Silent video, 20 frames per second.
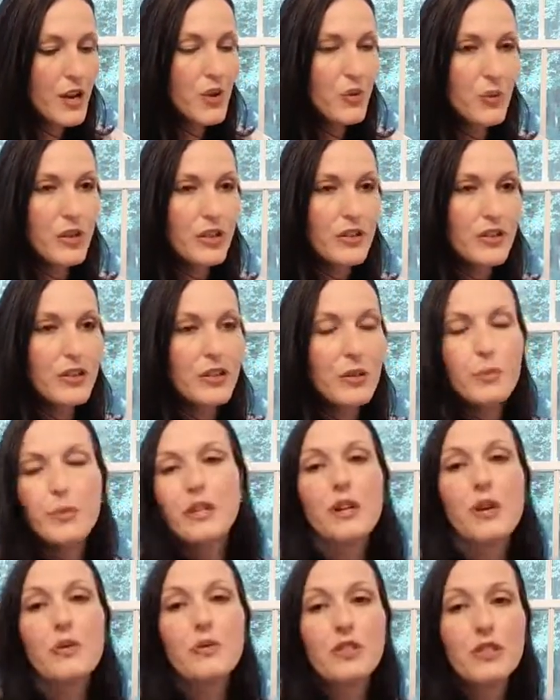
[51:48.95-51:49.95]
We are going to be
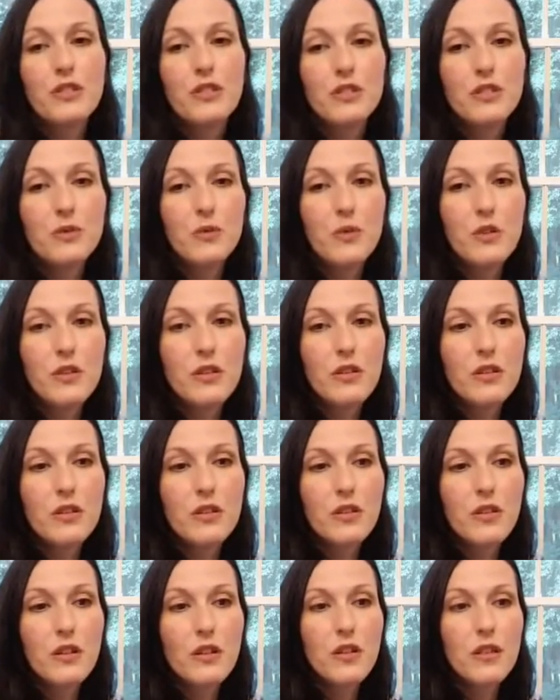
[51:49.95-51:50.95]
going to New York
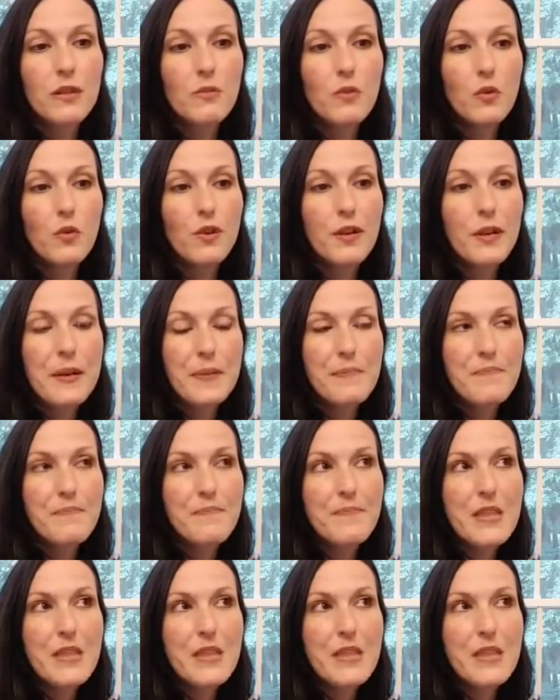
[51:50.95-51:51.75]
in the morning.